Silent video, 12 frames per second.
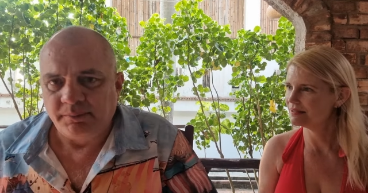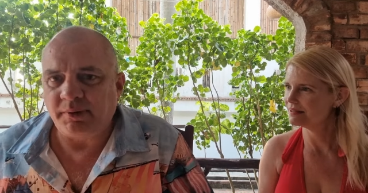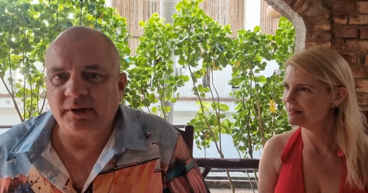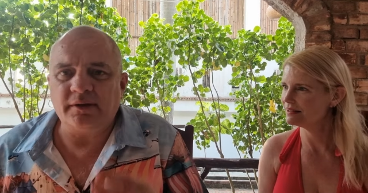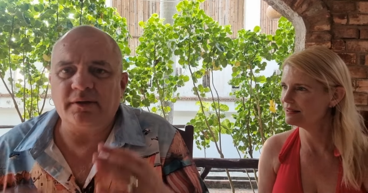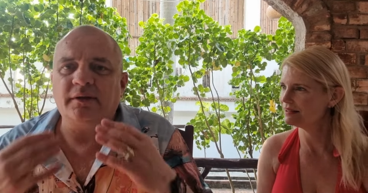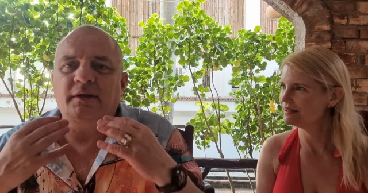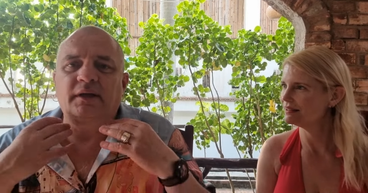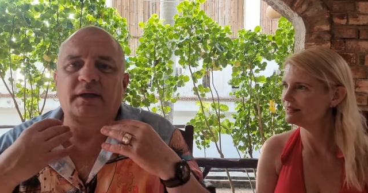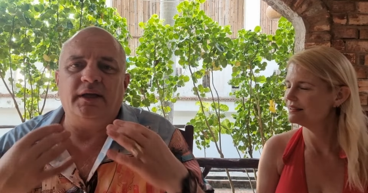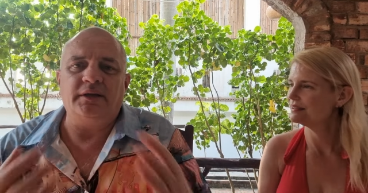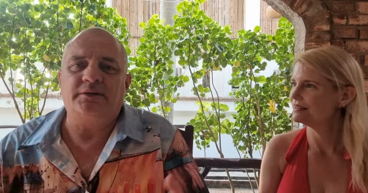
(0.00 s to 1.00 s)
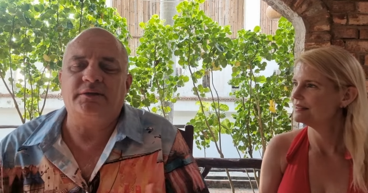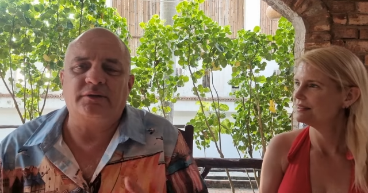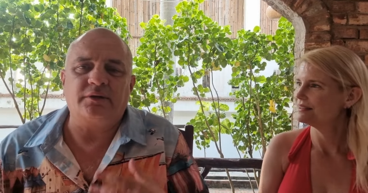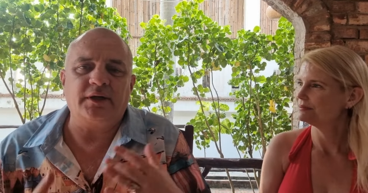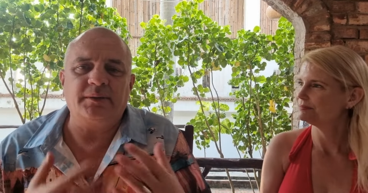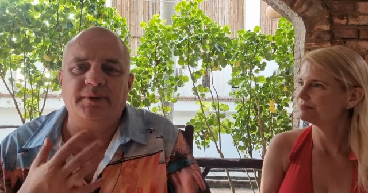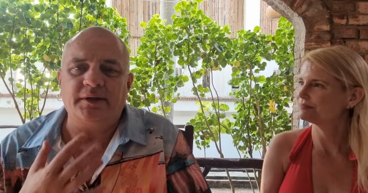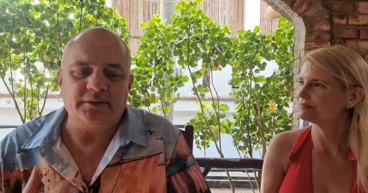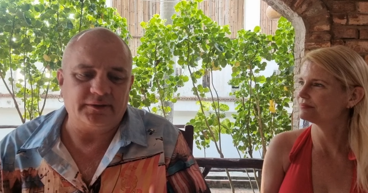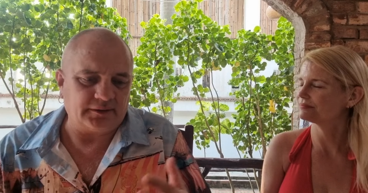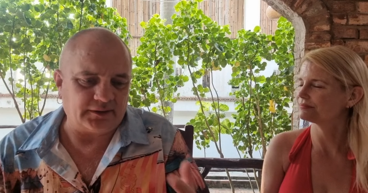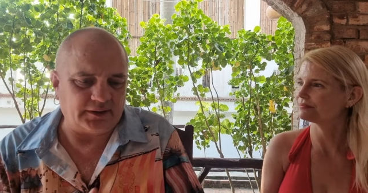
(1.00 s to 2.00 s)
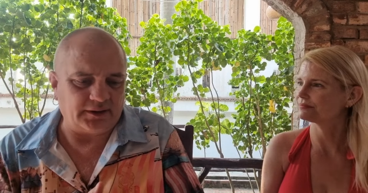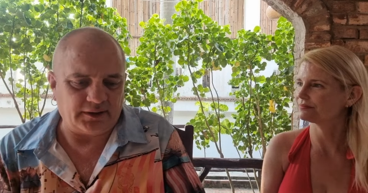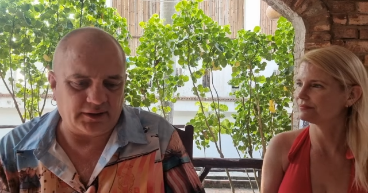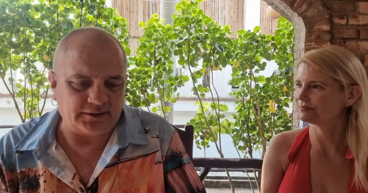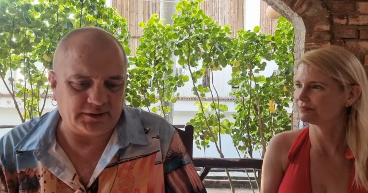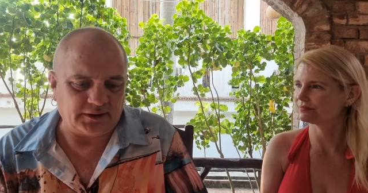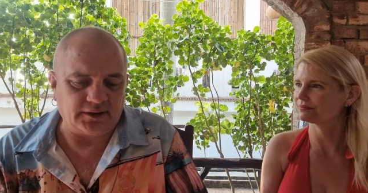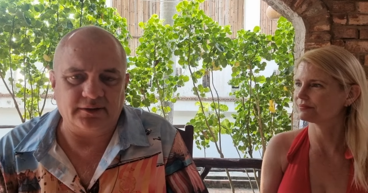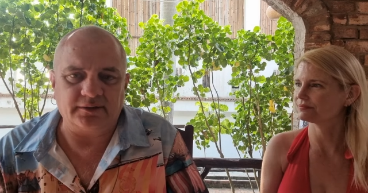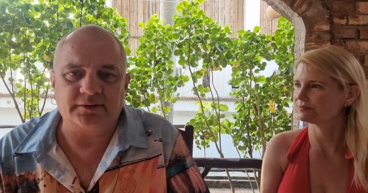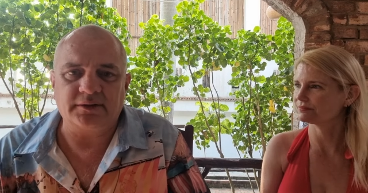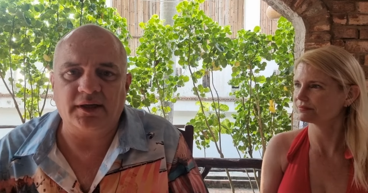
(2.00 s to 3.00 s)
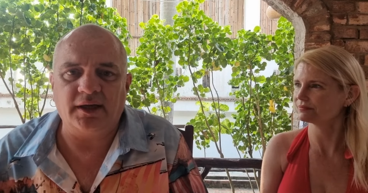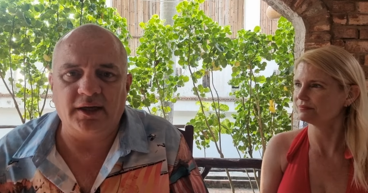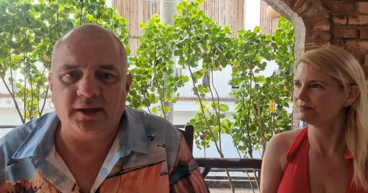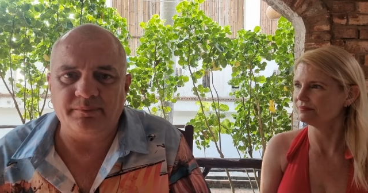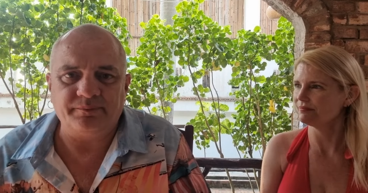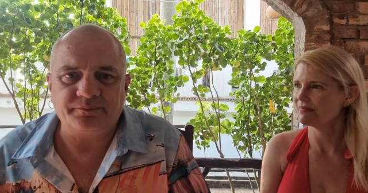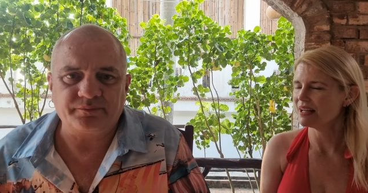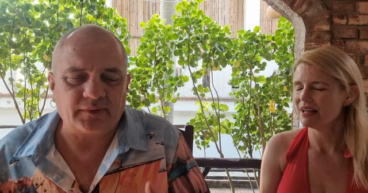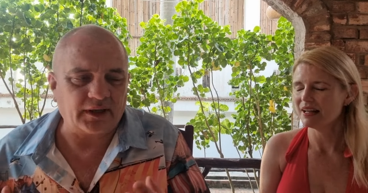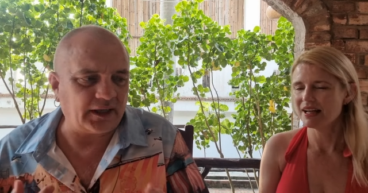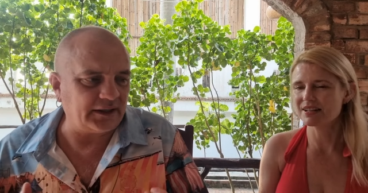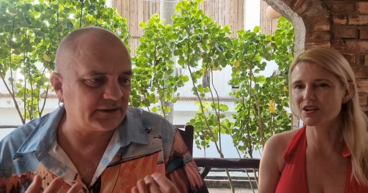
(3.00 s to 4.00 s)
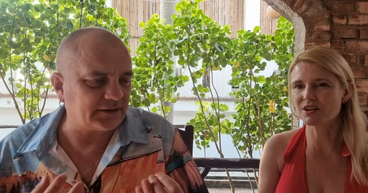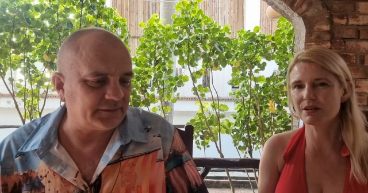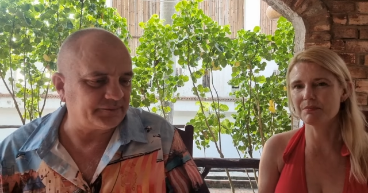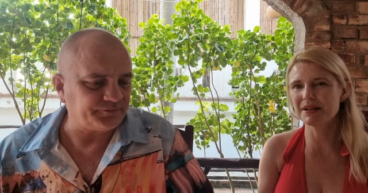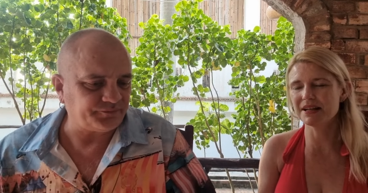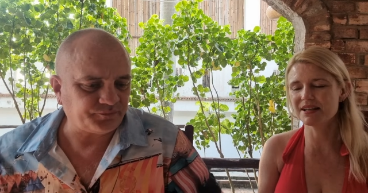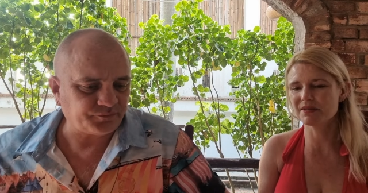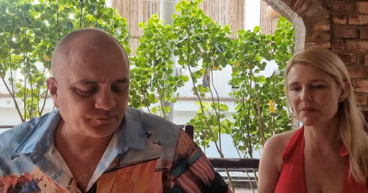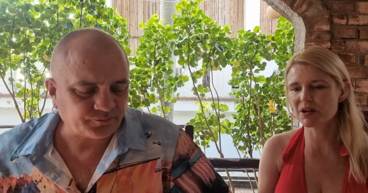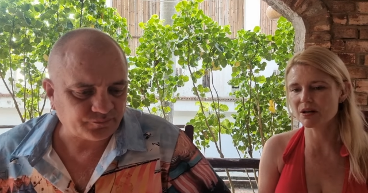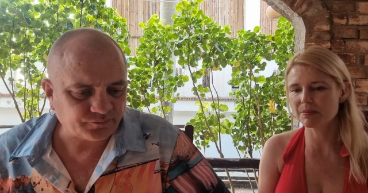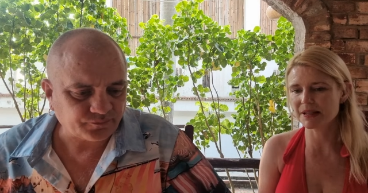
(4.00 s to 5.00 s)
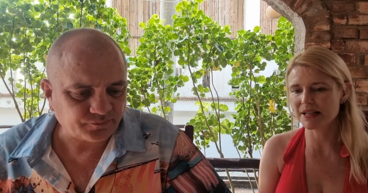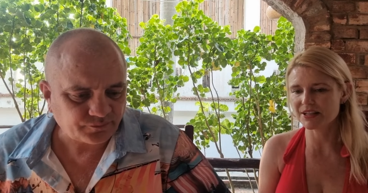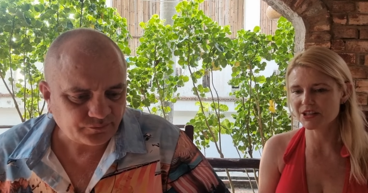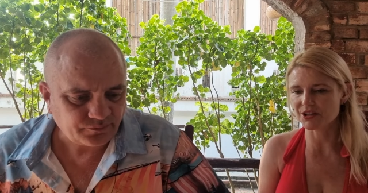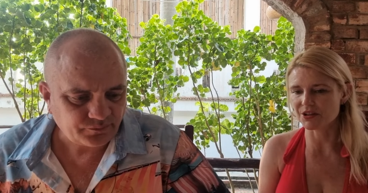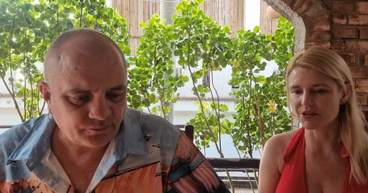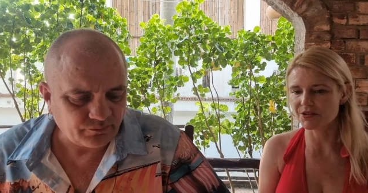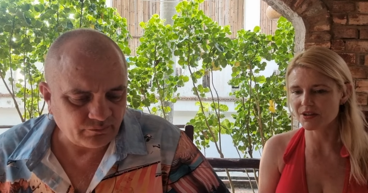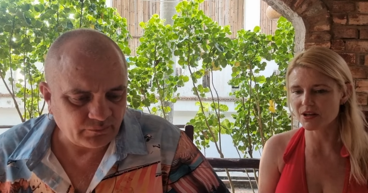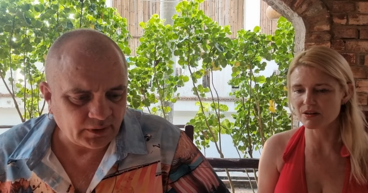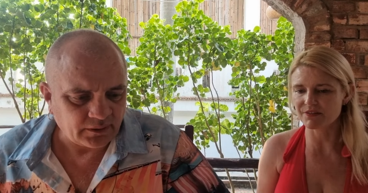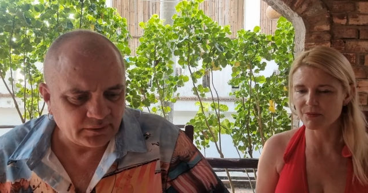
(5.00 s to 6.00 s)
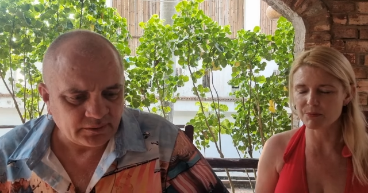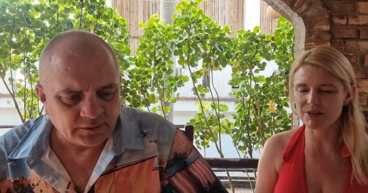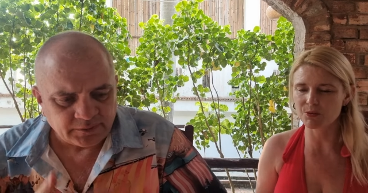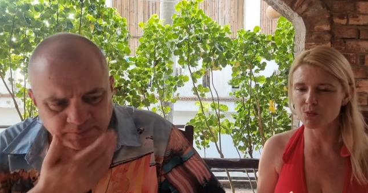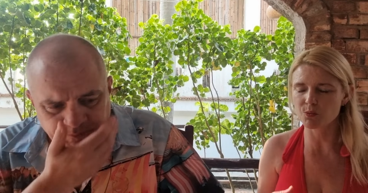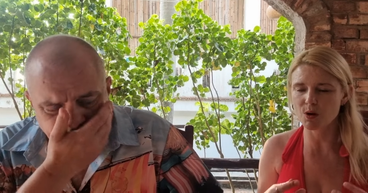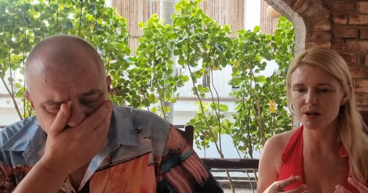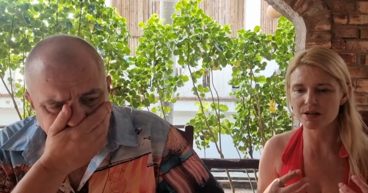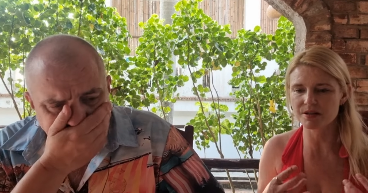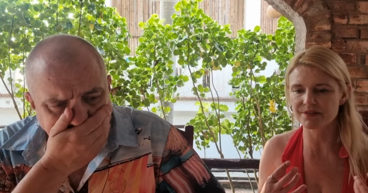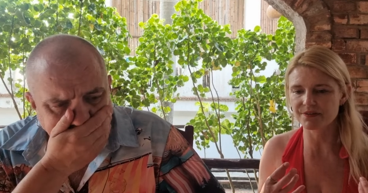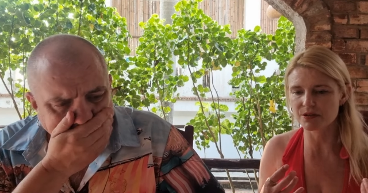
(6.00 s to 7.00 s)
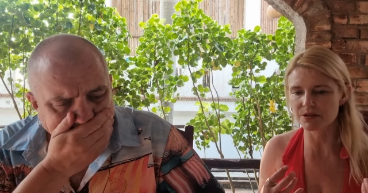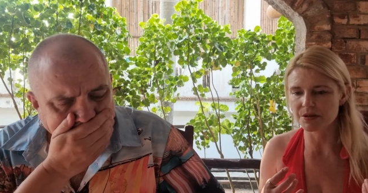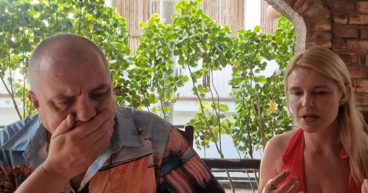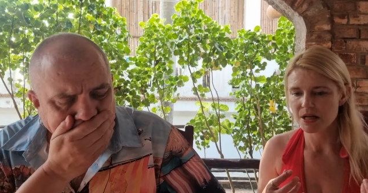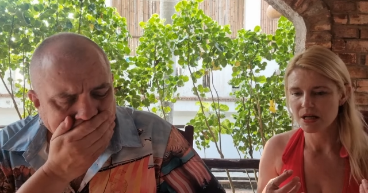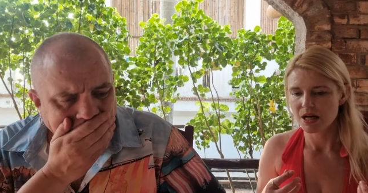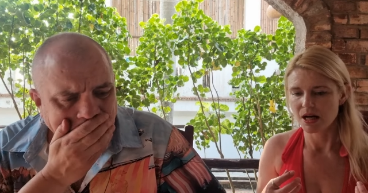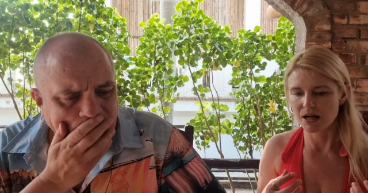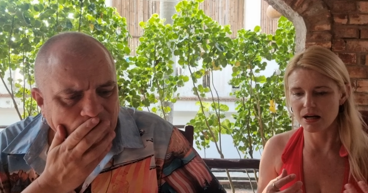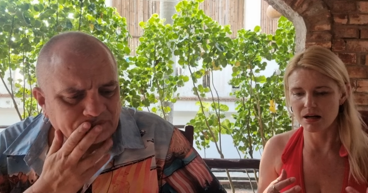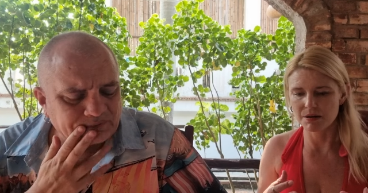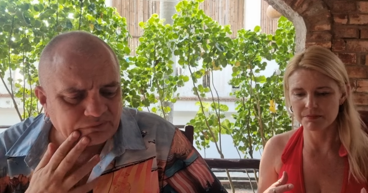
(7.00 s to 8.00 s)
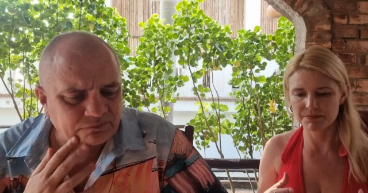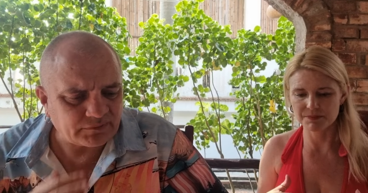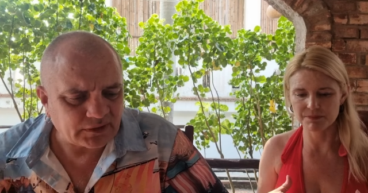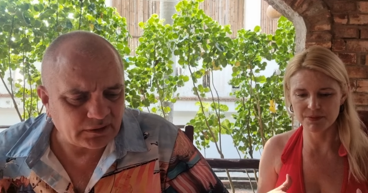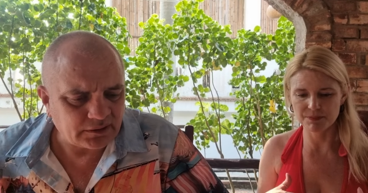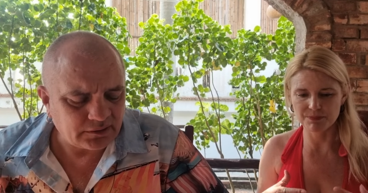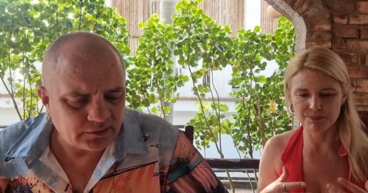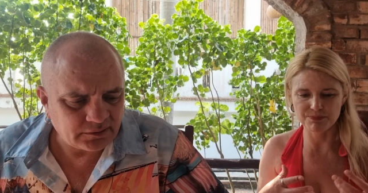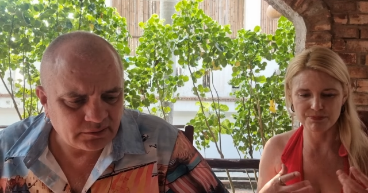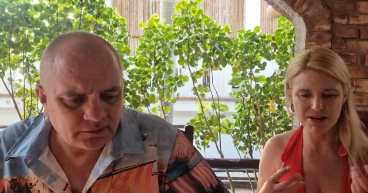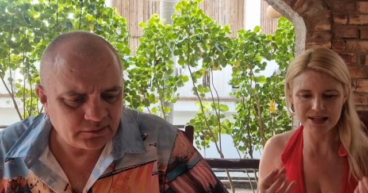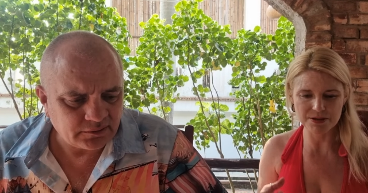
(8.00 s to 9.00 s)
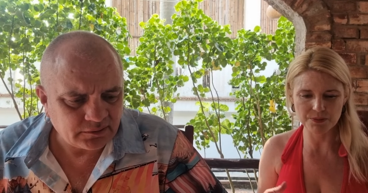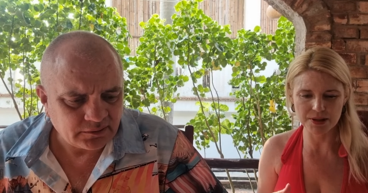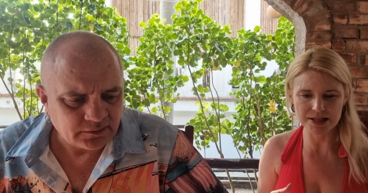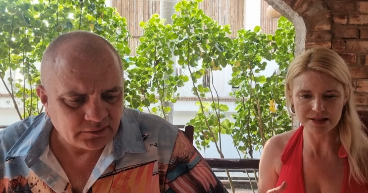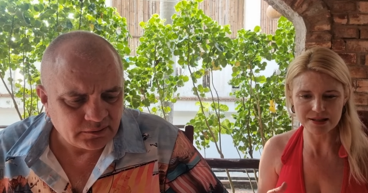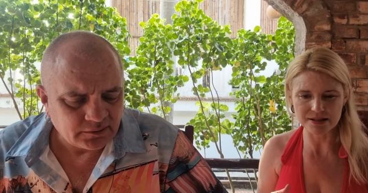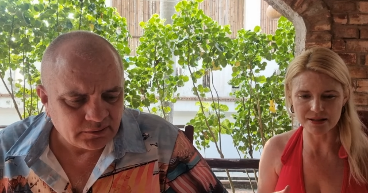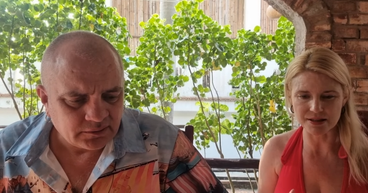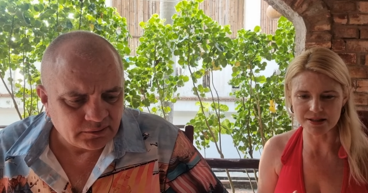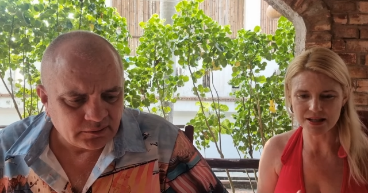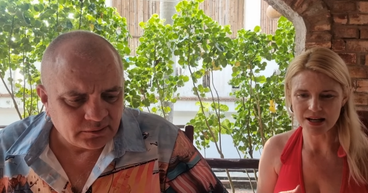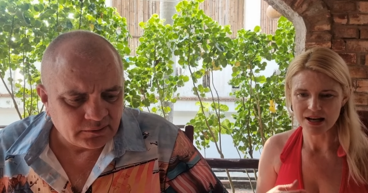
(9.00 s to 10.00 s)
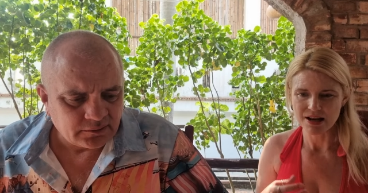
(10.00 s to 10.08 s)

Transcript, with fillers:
Speaker 1: But it's creamy as it looks. Um, it's, it's got a
Speaker 2: medium carbonation. You start with the wonderful um, ready wheatiness.